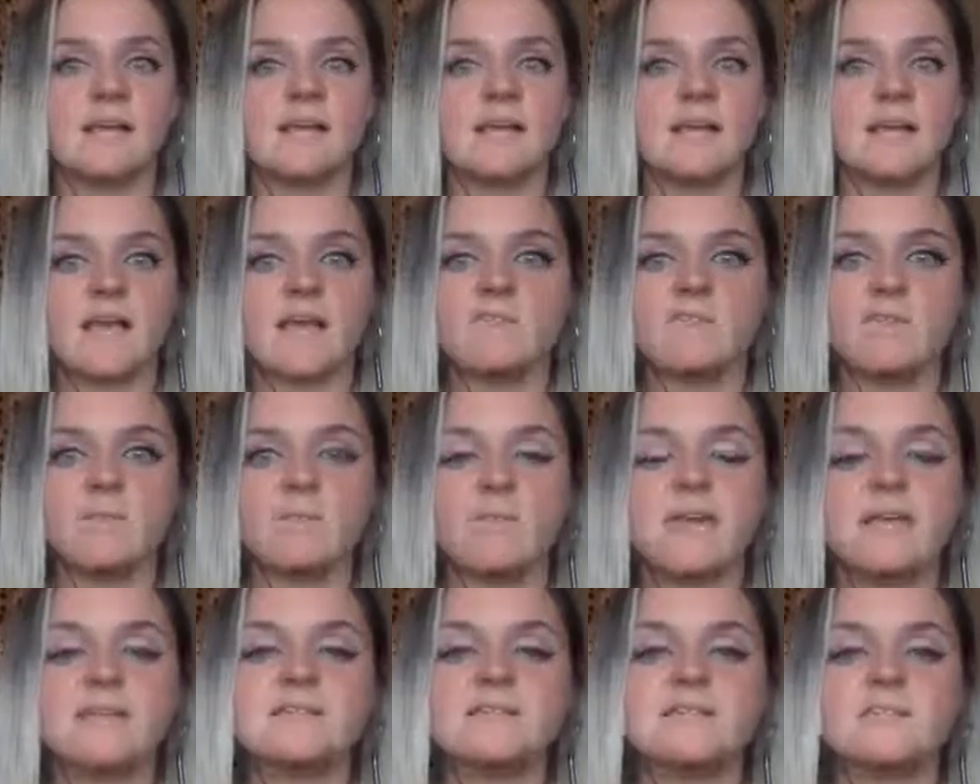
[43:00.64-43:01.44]
have
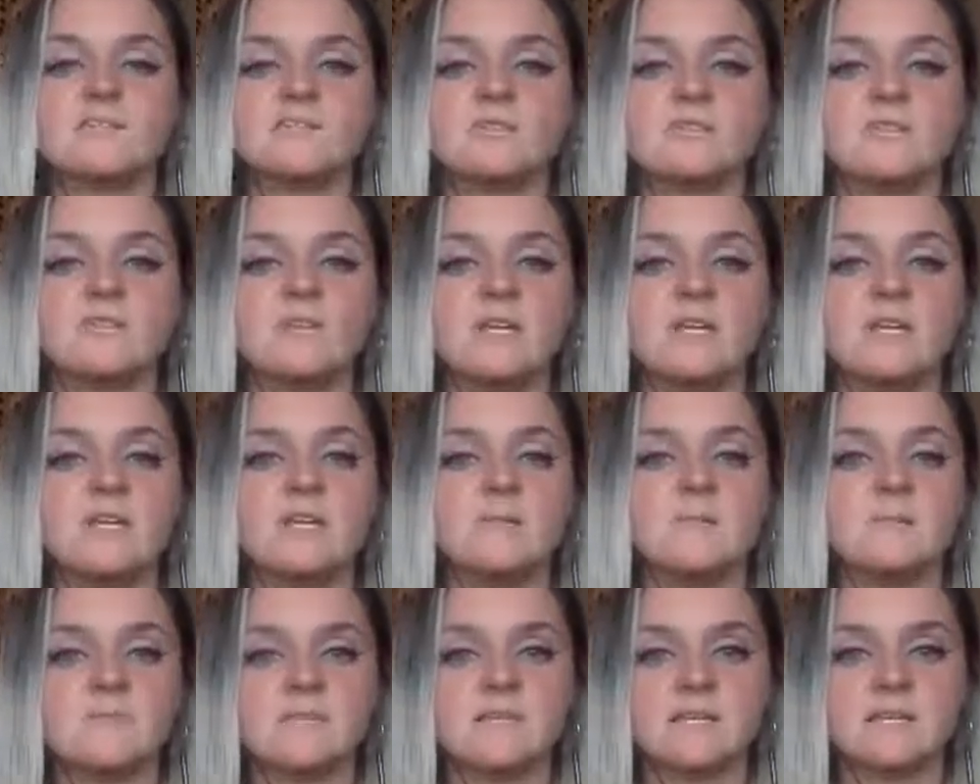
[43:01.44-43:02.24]
amazing
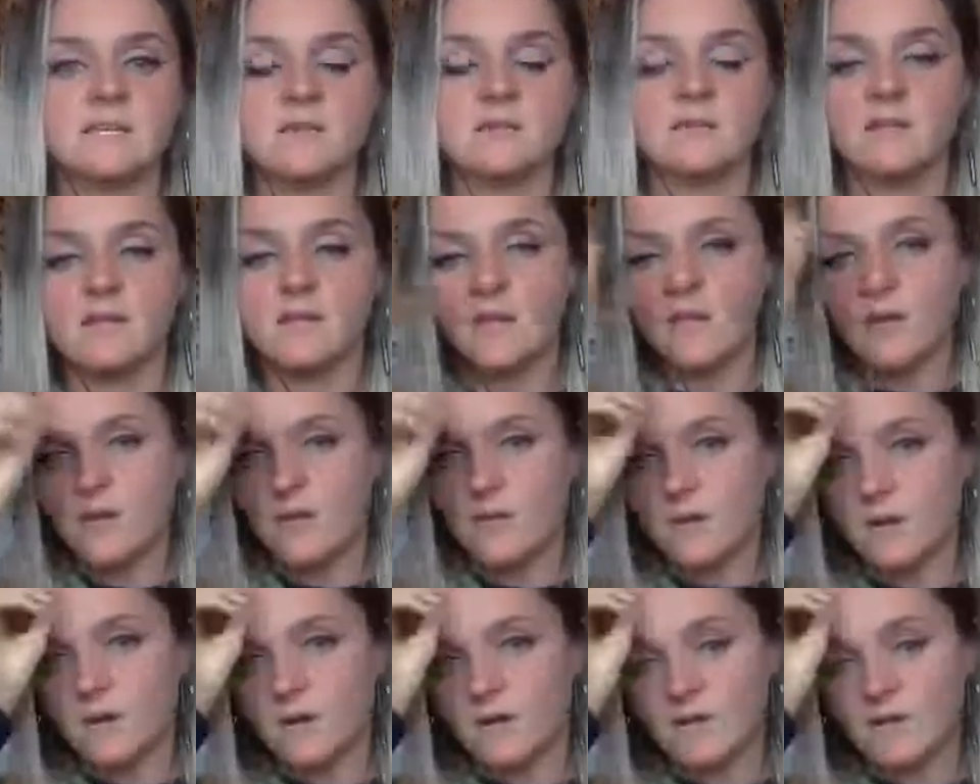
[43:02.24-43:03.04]
dreams, and
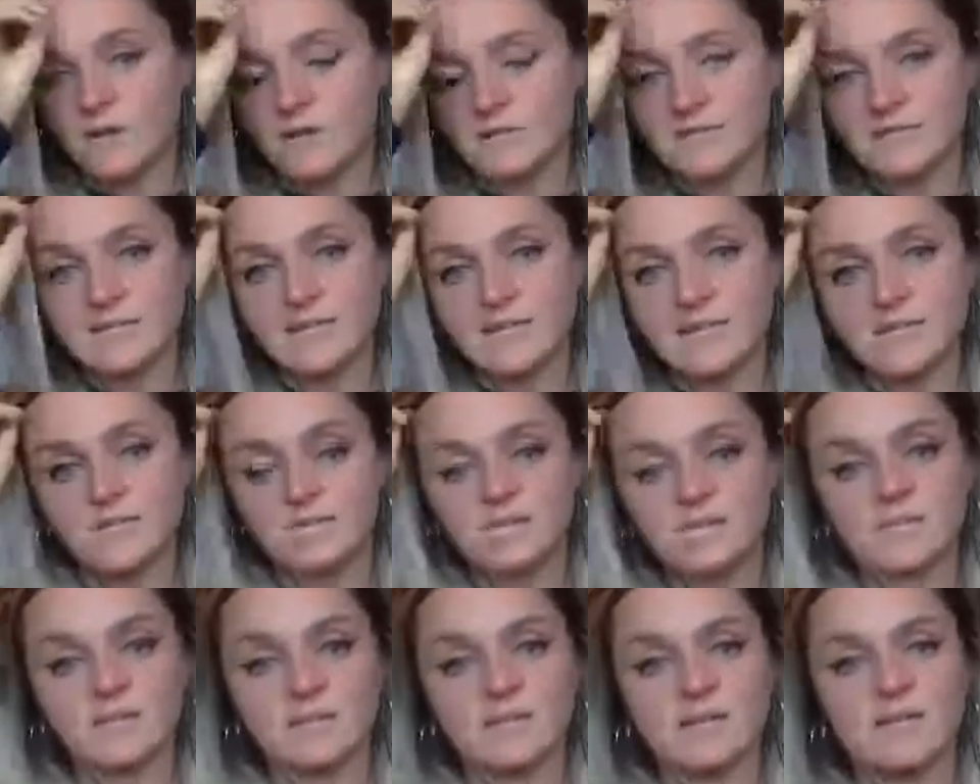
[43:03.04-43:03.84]

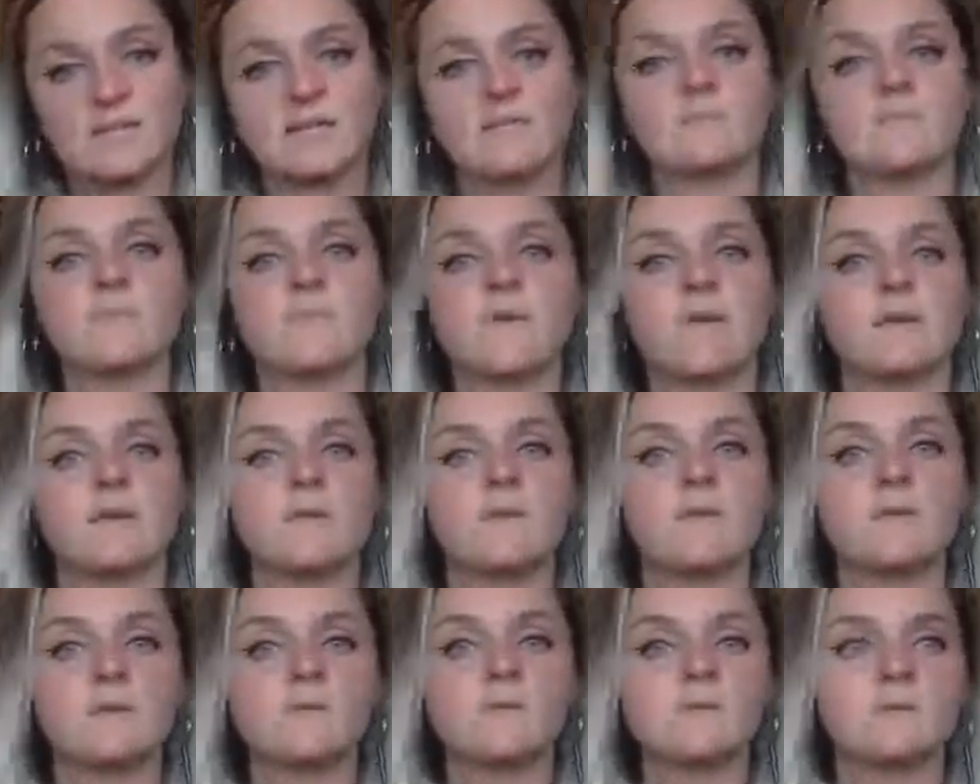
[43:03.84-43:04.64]
literally, and
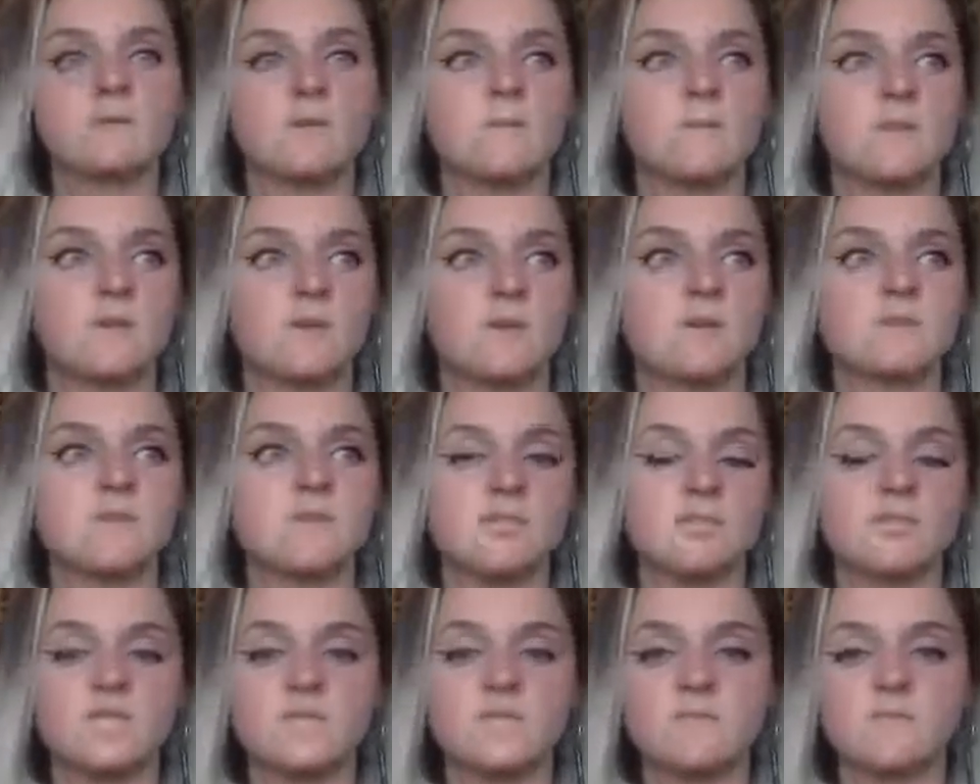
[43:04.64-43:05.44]
also because it
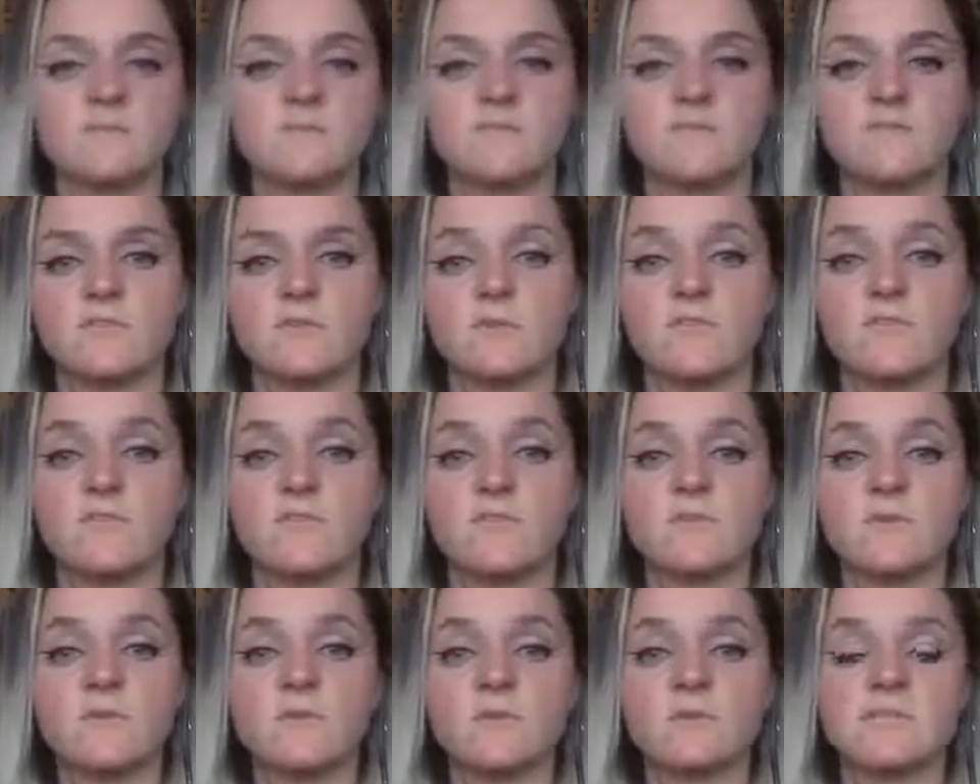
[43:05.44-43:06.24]
shifts your
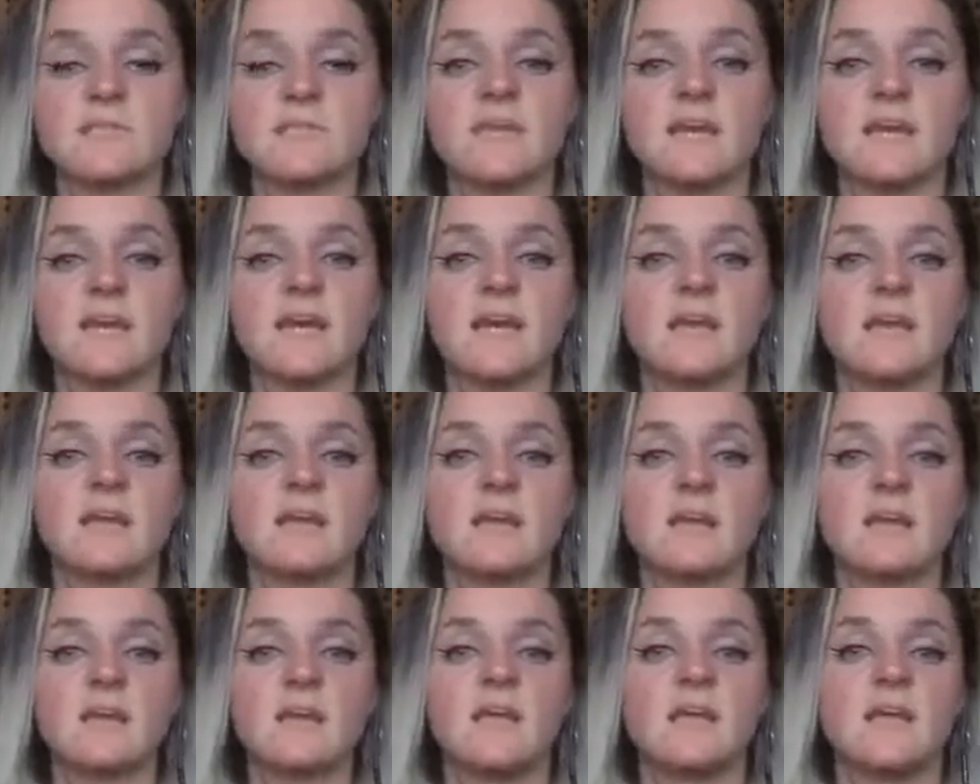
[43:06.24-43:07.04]
frequency
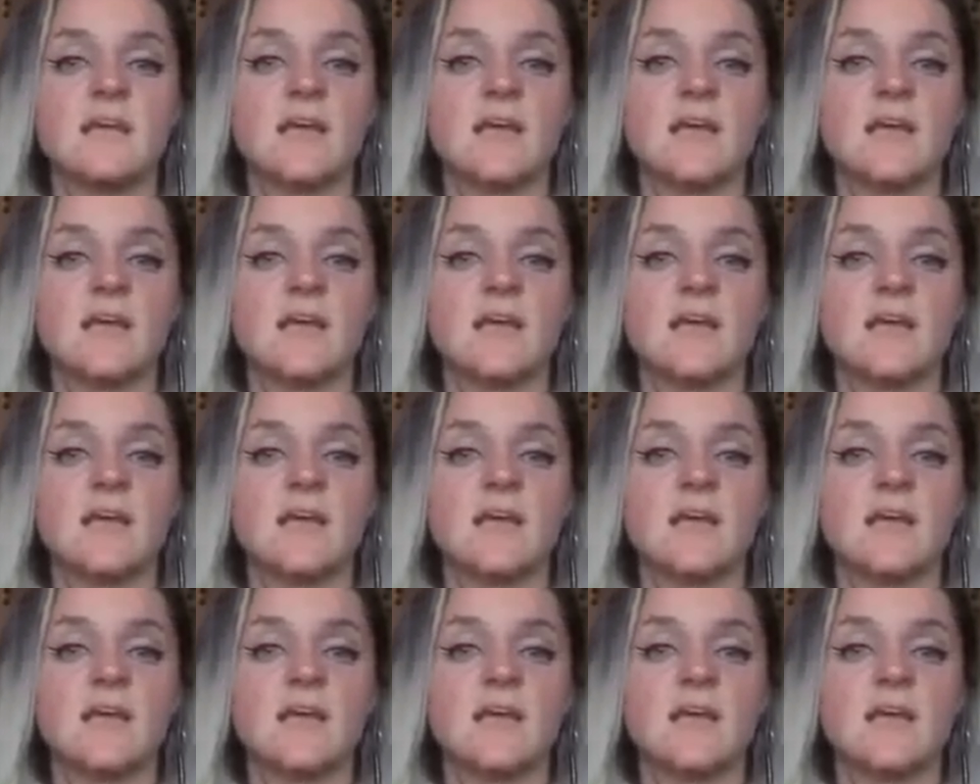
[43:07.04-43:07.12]
higher,